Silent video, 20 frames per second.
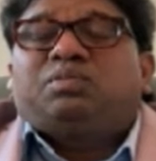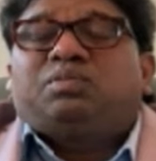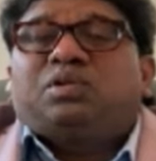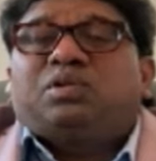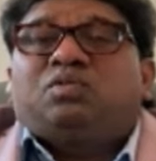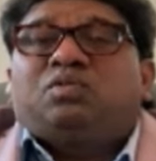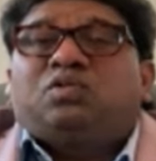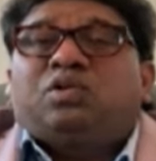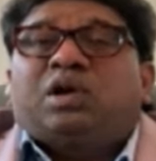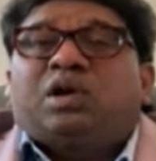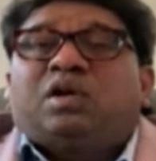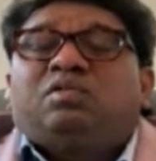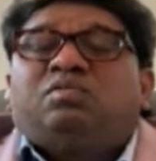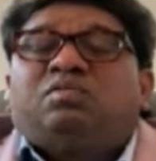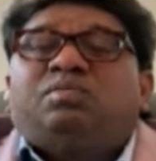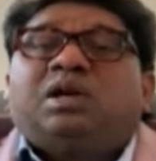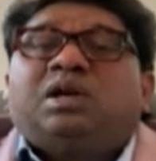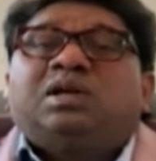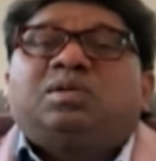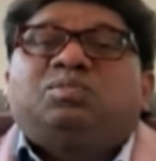people who
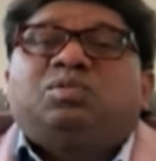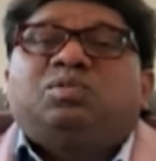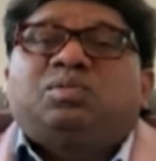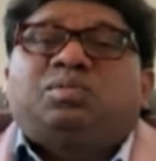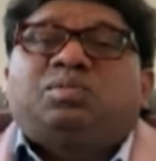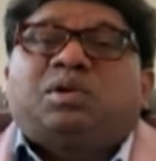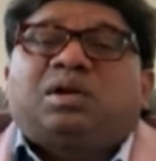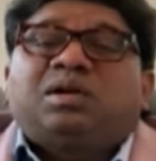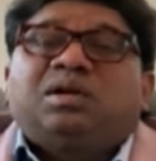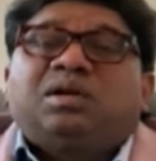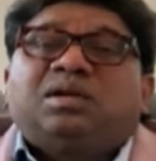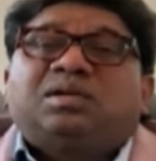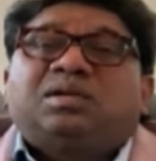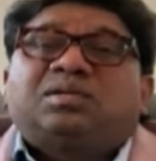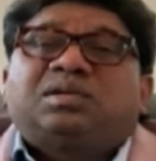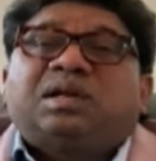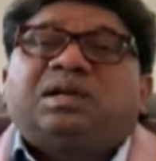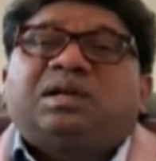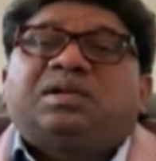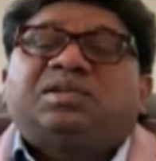have multiple
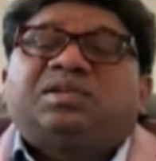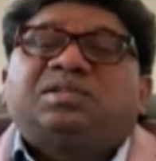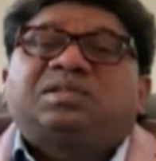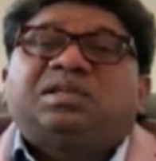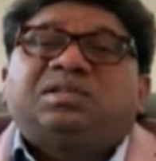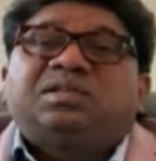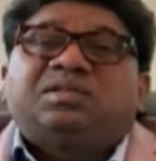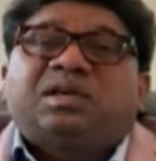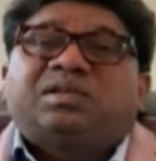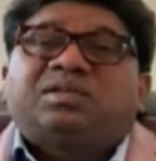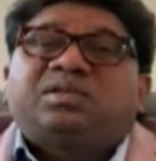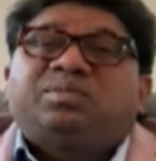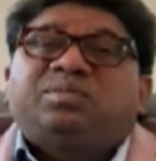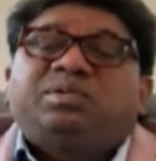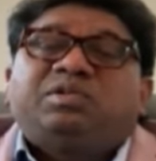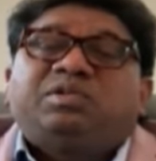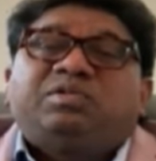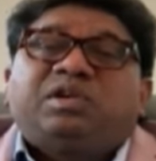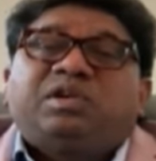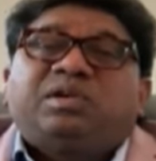partners and risky
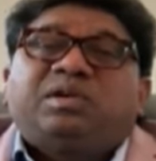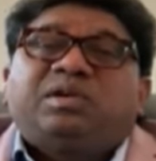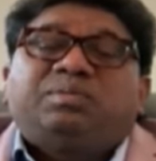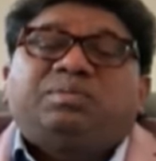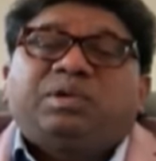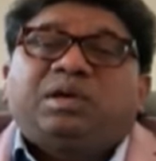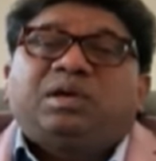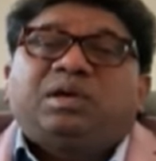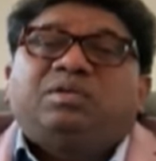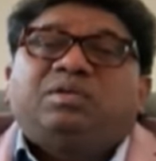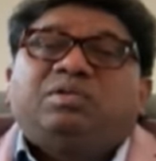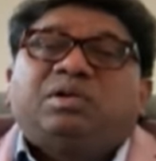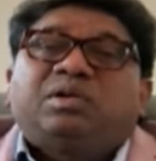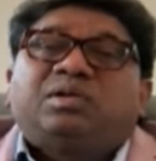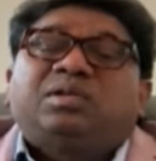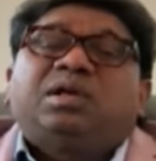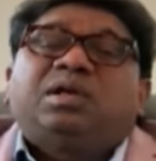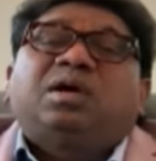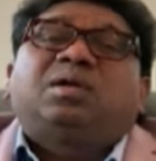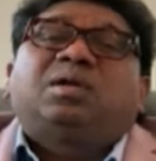sexy
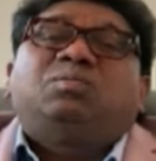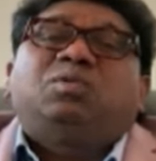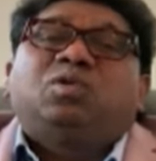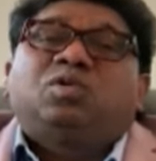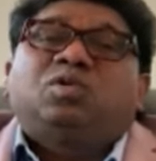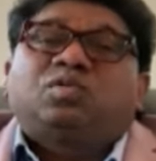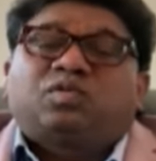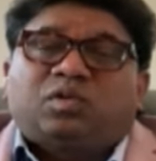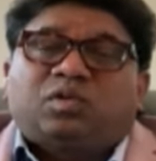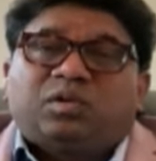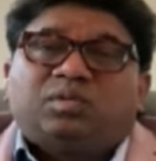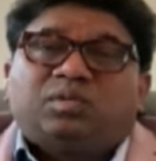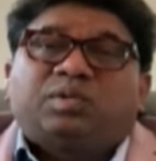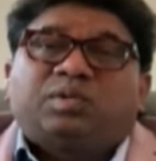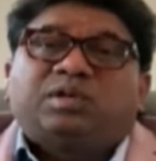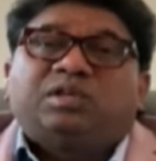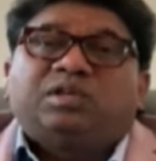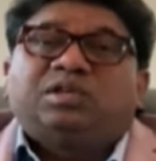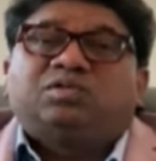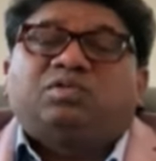behavior, they are more
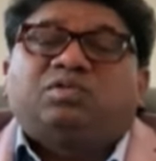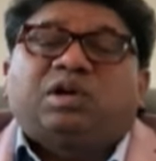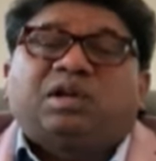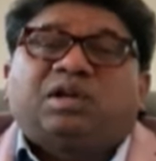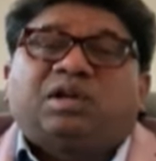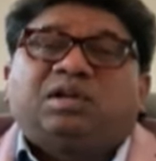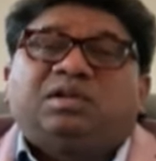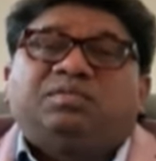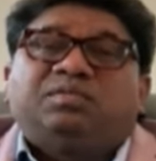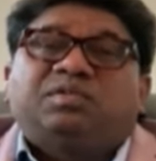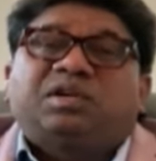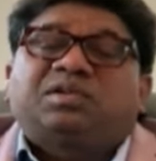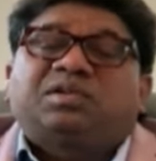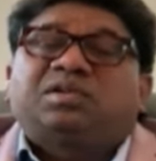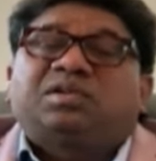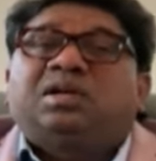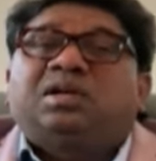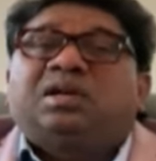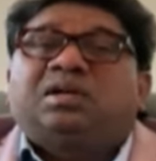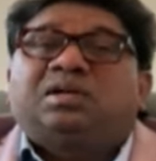prone for this viral
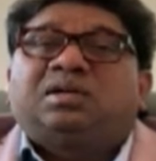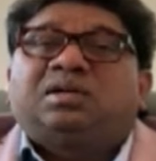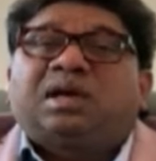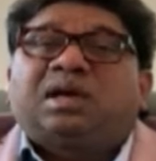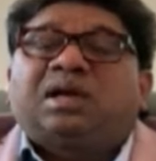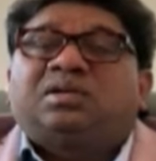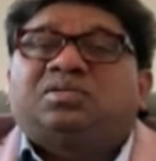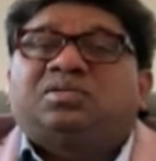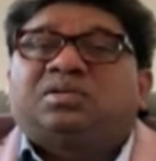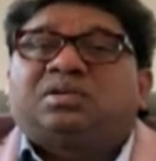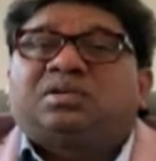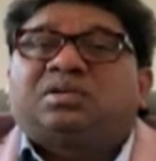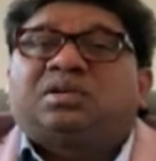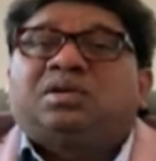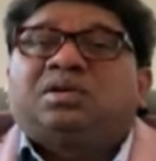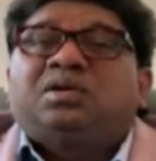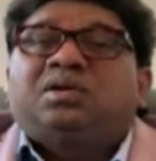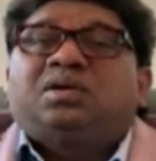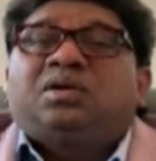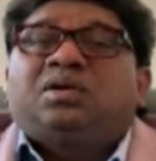infection and cancer.
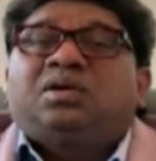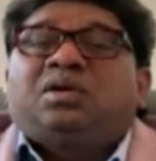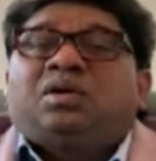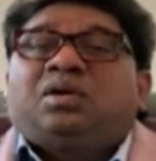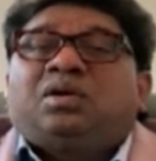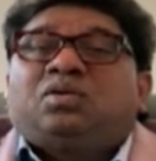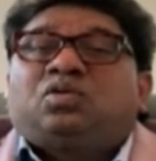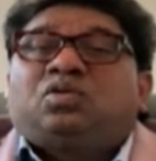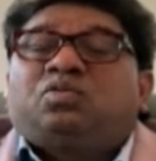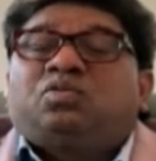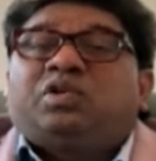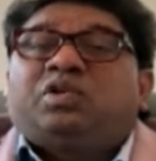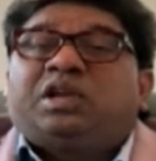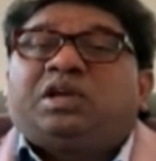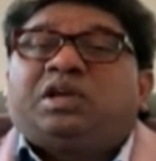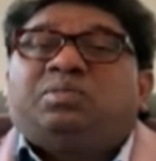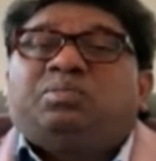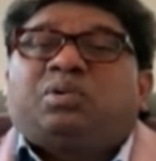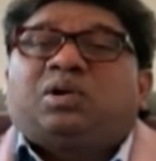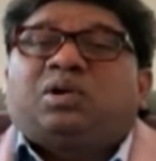So
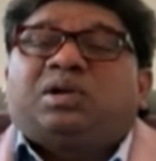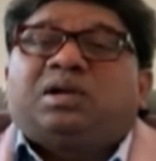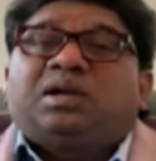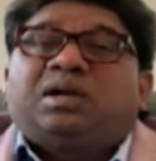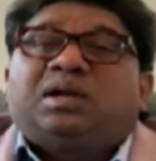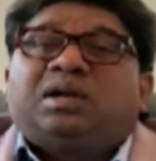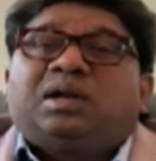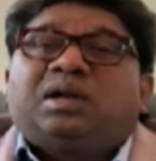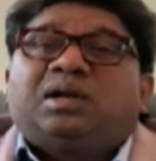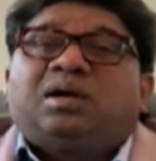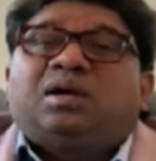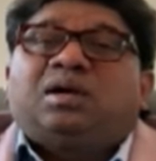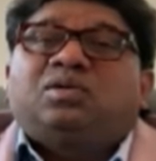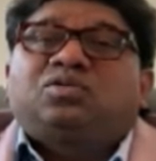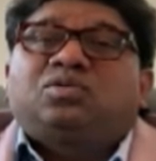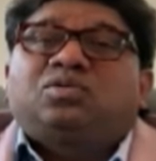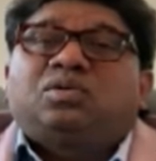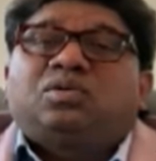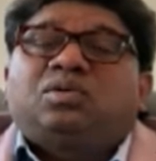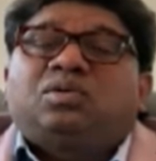very important. And
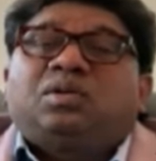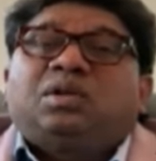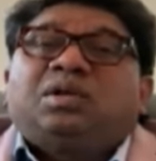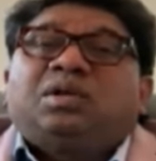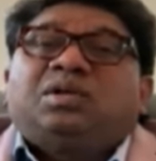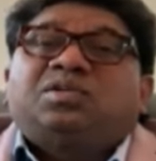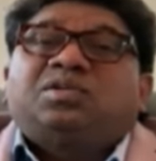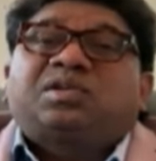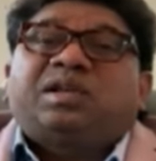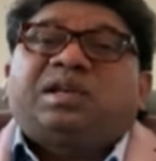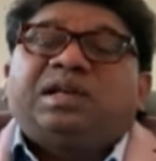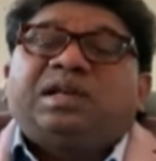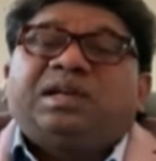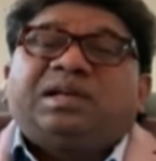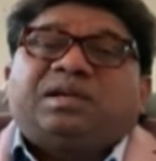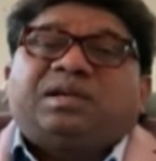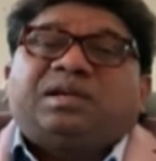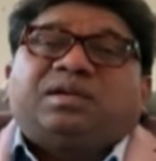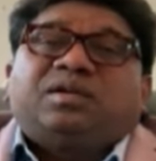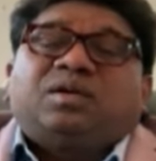also
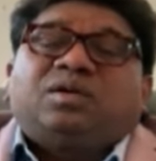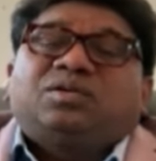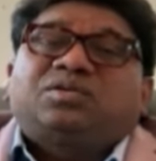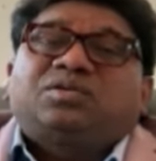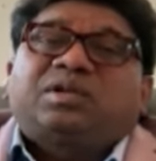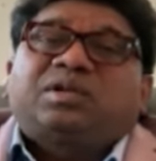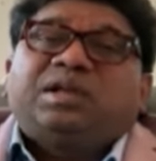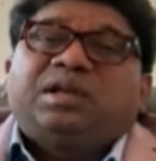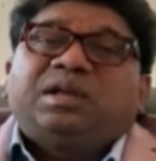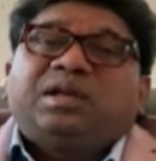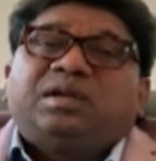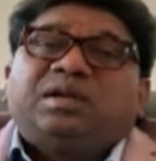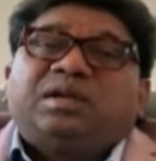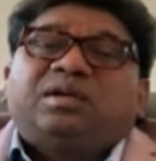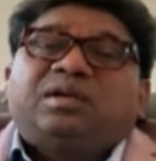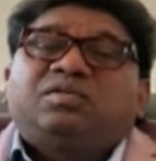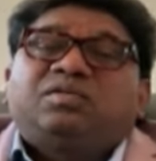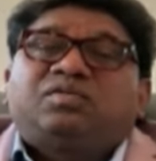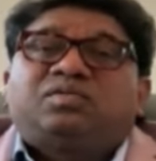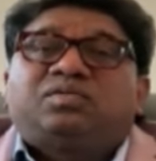screening.
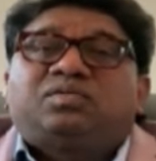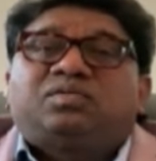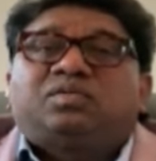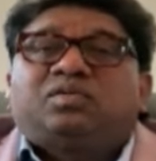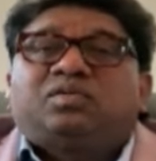If